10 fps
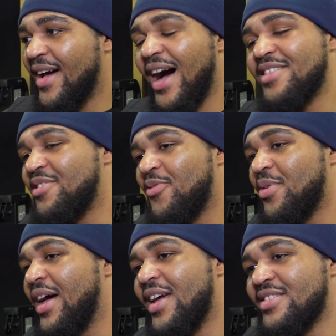I just feel
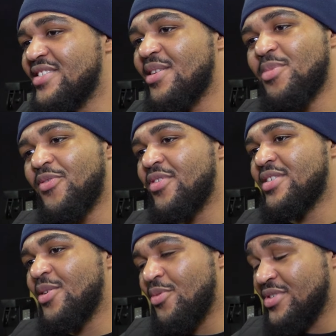like AJ's is gonna be three
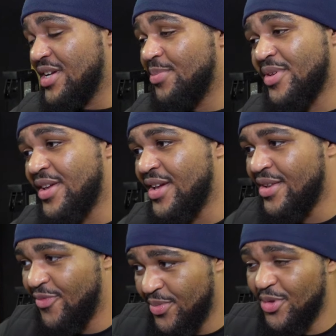time world champion again
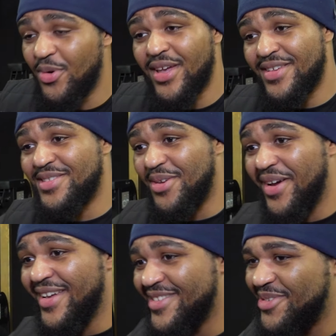from the way he's
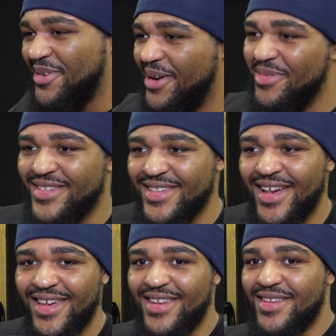going. So I'm
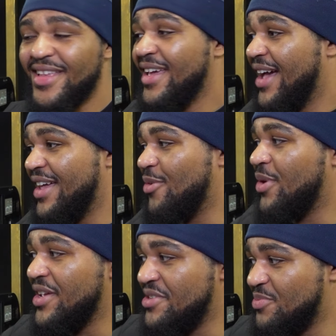excited, and the
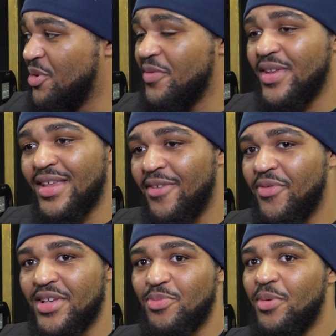way he's moving, I
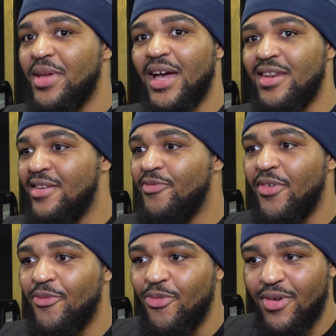think he probably added
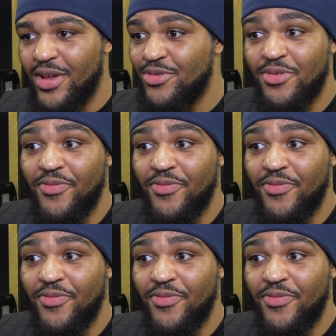three to